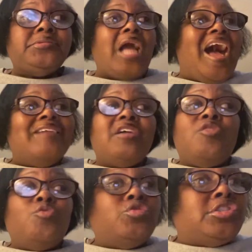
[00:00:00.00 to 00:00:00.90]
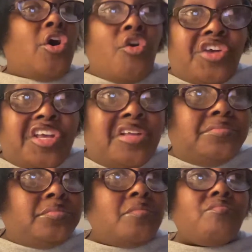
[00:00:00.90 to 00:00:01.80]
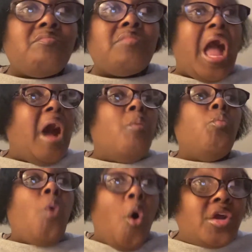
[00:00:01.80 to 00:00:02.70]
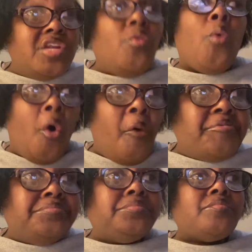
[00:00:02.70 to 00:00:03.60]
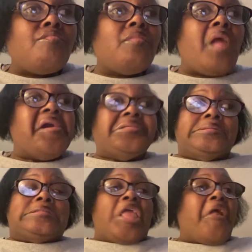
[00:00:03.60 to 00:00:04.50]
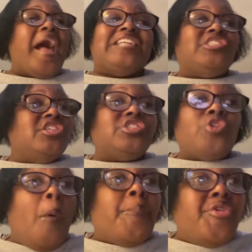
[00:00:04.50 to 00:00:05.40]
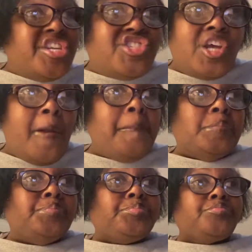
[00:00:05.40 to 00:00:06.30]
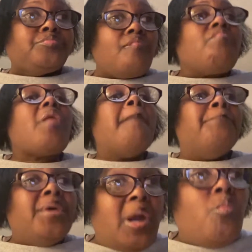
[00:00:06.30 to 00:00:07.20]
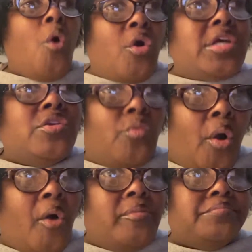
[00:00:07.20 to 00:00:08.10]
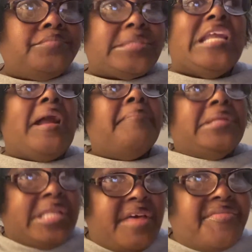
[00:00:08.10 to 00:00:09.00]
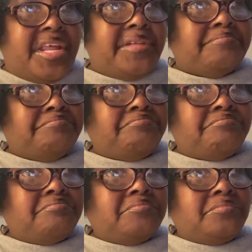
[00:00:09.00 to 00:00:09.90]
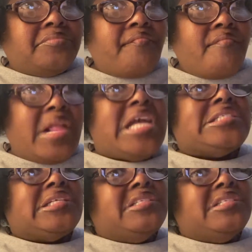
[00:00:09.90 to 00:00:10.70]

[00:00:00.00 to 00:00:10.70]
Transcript: I don't talk it. I'm walking the walk. I just don't preach it, but I'm walking the walk and I'm living it. It's a